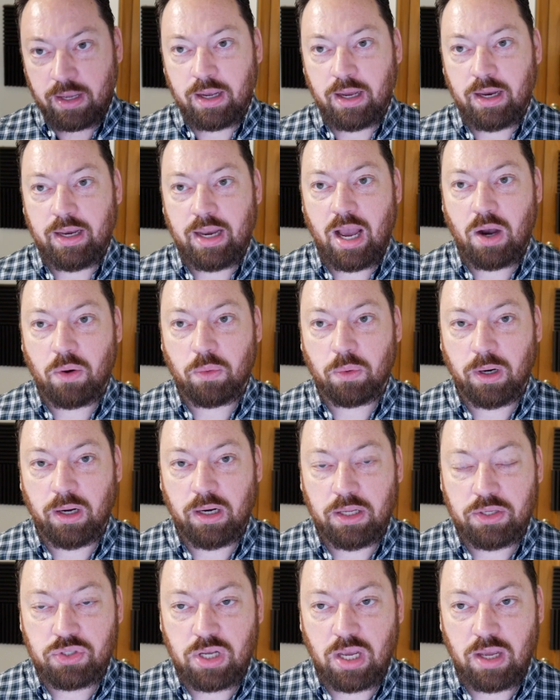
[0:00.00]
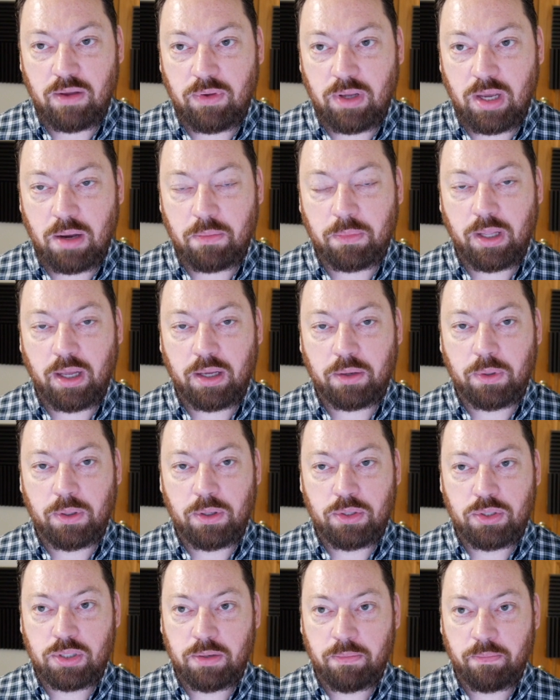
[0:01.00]
and now we're in a JVM
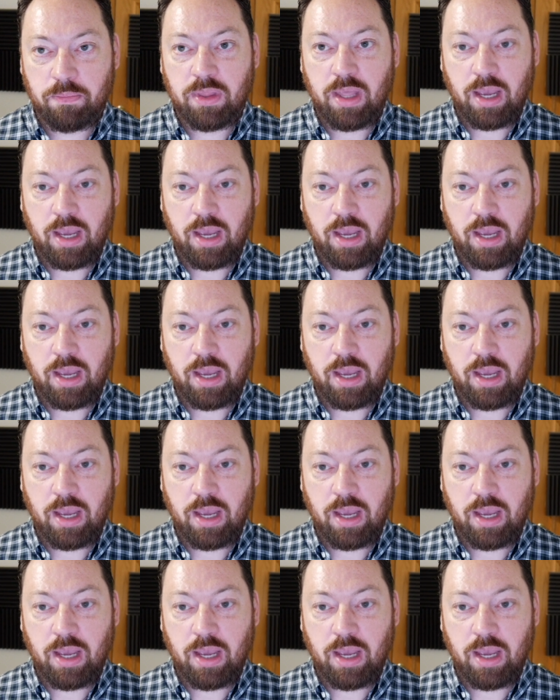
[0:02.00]
language.